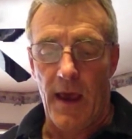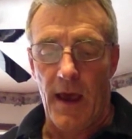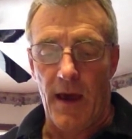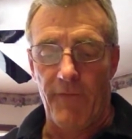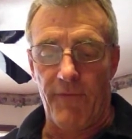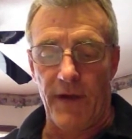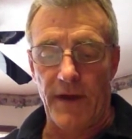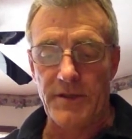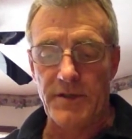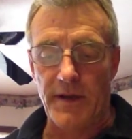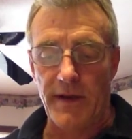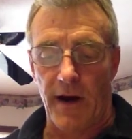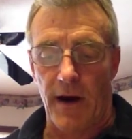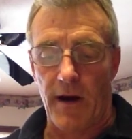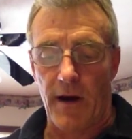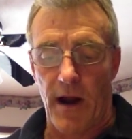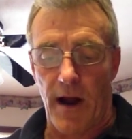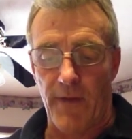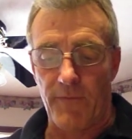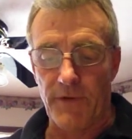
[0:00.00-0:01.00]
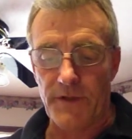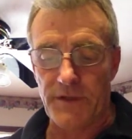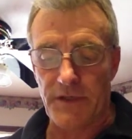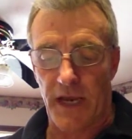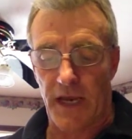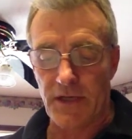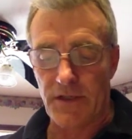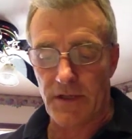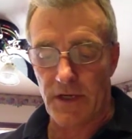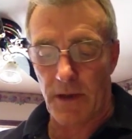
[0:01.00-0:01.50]
Eventually our
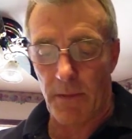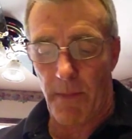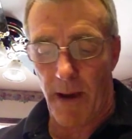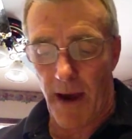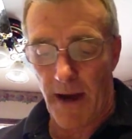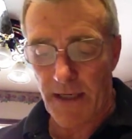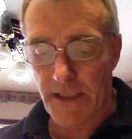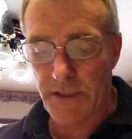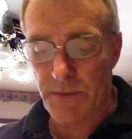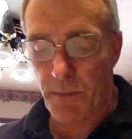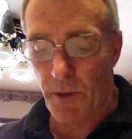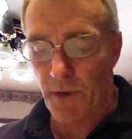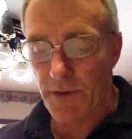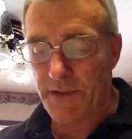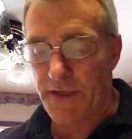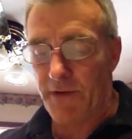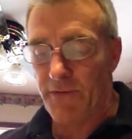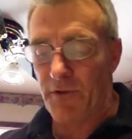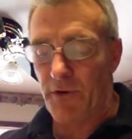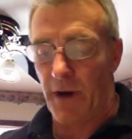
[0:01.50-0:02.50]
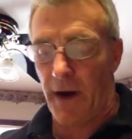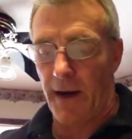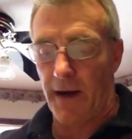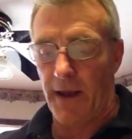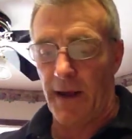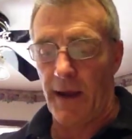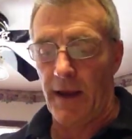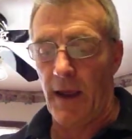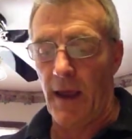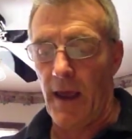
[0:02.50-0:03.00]
conversation about explosive
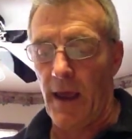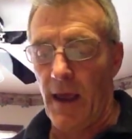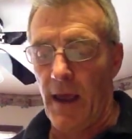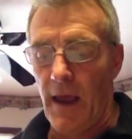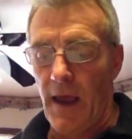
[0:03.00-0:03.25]
training